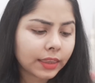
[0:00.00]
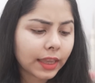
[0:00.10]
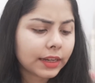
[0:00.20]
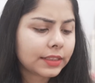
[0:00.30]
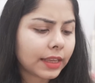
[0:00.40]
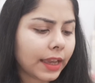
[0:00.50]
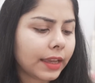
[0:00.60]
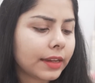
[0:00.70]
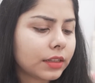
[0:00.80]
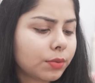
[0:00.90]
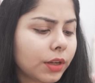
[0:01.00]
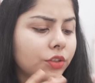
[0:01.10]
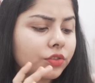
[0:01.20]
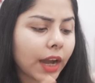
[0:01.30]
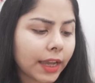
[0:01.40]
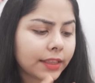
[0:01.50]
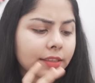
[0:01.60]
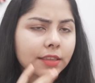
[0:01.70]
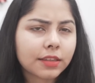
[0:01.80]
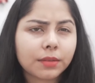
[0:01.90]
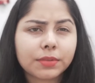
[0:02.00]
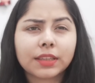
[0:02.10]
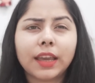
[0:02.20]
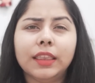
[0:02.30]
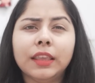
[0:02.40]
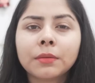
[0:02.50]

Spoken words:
and they're saying it is for dry and sensitive skin,